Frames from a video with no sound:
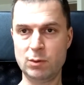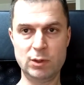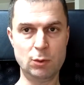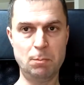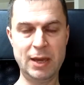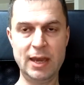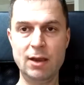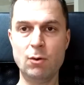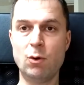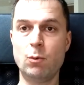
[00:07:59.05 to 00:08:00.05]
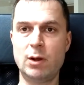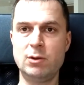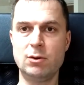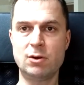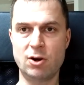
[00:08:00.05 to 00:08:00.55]
when we do ping or
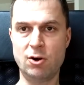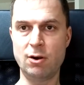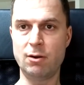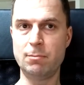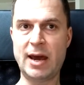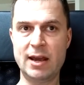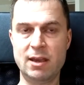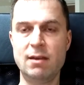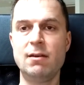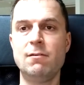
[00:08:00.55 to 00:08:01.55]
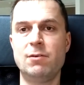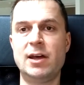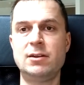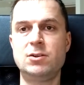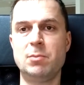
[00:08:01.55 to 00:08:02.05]
when we do curl on Mac
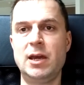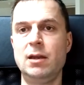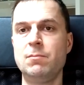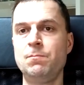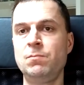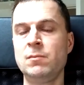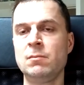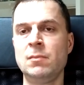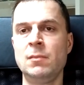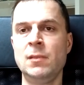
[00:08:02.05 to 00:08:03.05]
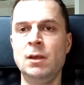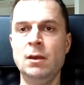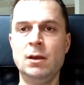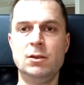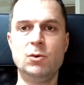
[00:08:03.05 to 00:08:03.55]
for that domain.
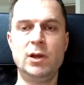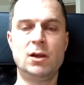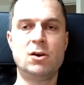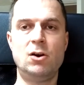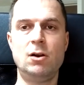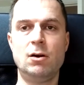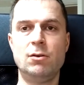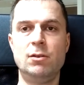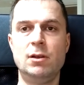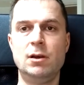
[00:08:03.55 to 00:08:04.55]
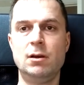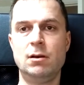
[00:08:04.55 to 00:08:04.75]
Doing curl on